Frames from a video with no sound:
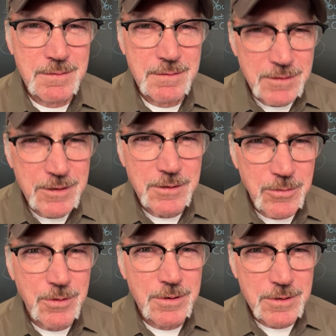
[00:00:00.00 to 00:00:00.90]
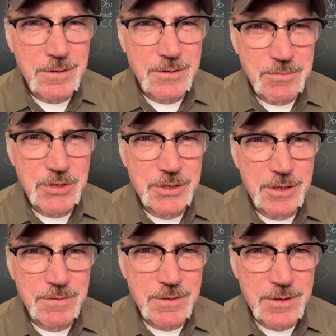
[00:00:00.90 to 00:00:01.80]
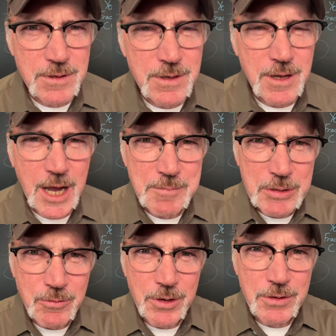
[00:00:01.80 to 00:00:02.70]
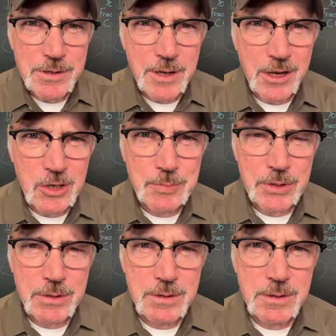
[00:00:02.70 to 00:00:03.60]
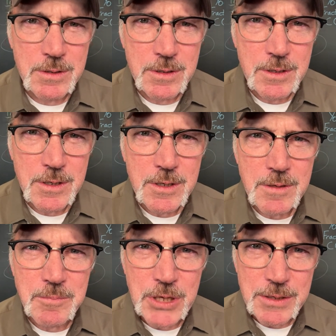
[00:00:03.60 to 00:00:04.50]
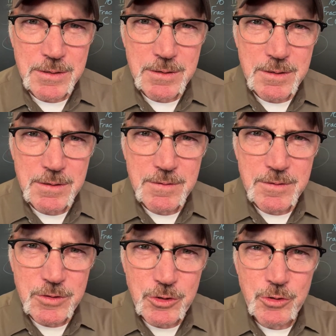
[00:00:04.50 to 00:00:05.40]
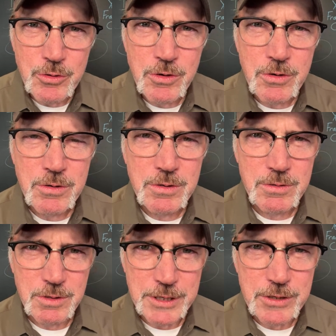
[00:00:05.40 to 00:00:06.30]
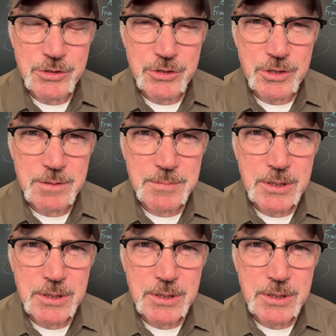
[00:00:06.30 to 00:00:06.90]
you need to work on some stuff. I'd be willing to help you, but your leadership